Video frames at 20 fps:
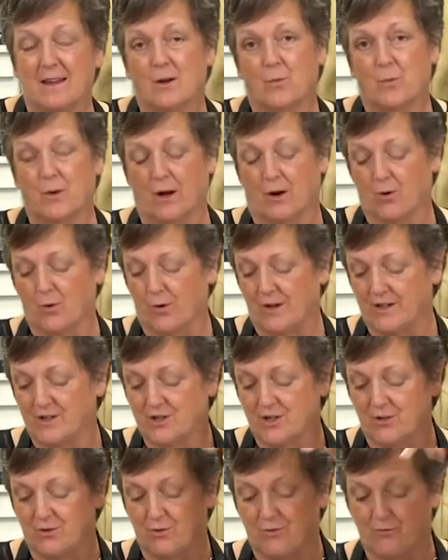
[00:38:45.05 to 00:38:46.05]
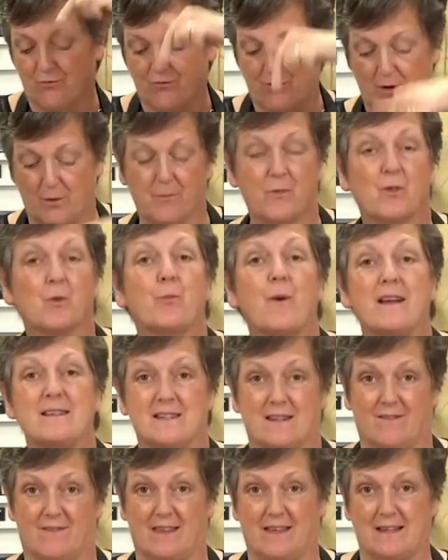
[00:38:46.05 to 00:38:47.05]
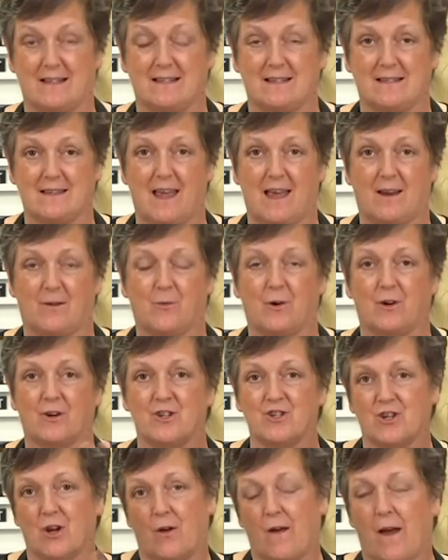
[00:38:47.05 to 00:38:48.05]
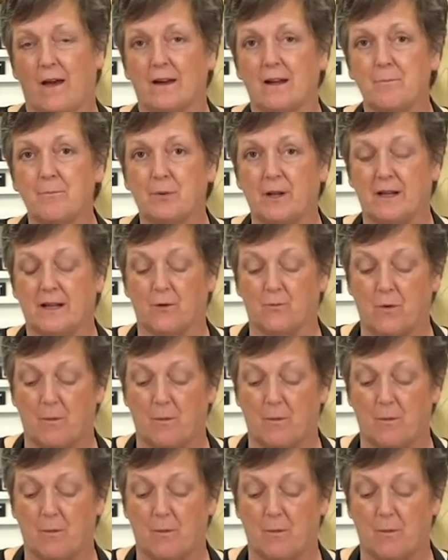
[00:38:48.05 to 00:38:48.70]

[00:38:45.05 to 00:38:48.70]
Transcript: We are going to film the rest of this and we're gonna show you how to complete it.